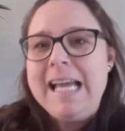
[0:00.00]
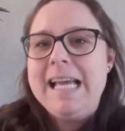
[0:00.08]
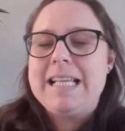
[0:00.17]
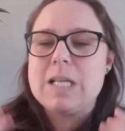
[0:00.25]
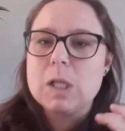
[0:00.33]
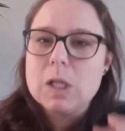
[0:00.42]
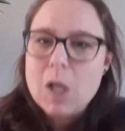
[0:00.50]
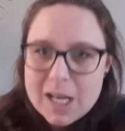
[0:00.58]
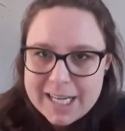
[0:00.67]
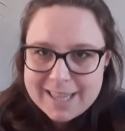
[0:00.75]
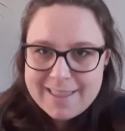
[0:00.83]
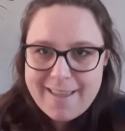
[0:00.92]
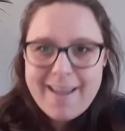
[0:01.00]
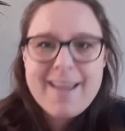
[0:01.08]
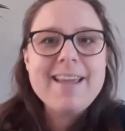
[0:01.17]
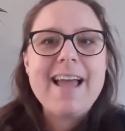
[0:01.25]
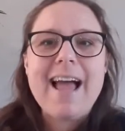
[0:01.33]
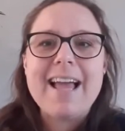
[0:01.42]
There's a lot in there.
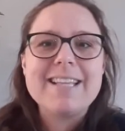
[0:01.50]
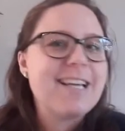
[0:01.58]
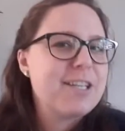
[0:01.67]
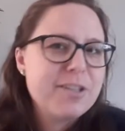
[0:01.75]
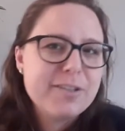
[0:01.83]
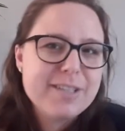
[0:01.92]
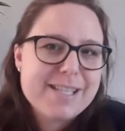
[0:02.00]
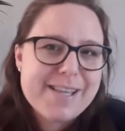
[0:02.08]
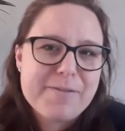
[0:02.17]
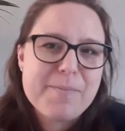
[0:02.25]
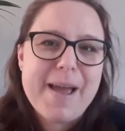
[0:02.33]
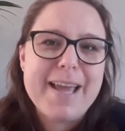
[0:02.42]
It's actually only 7